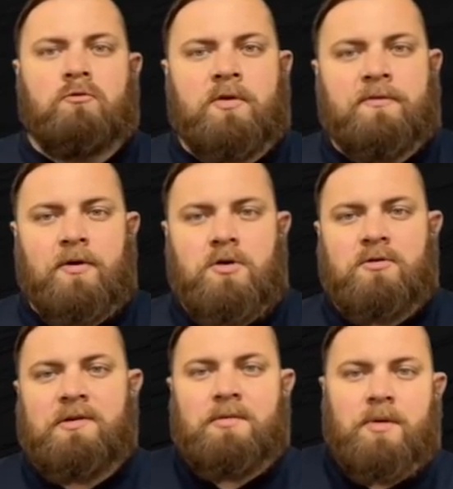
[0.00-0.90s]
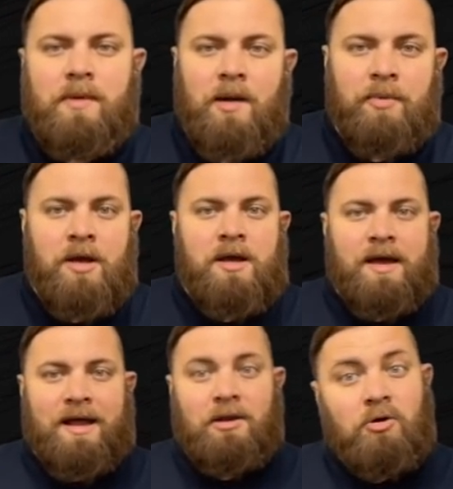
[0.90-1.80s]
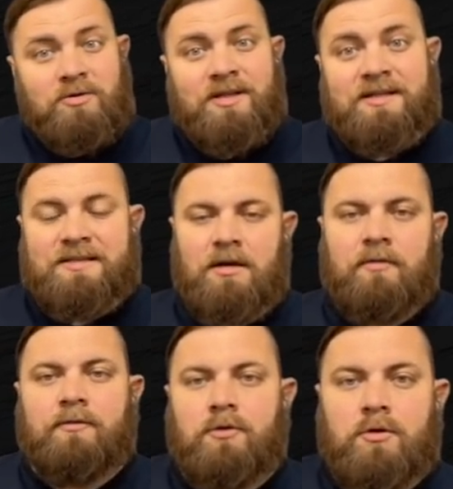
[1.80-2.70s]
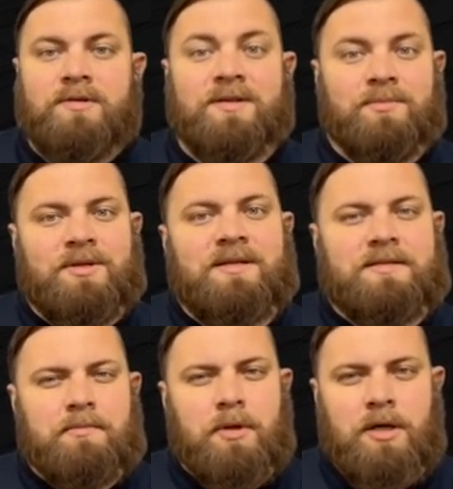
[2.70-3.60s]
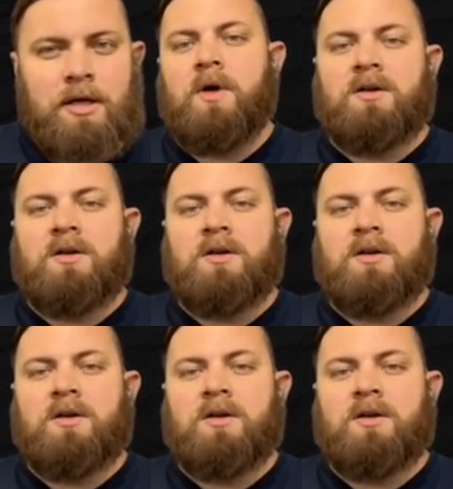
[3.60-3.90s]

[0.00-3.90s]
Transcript: refill your steamer mop. And those things sell for some decent money. I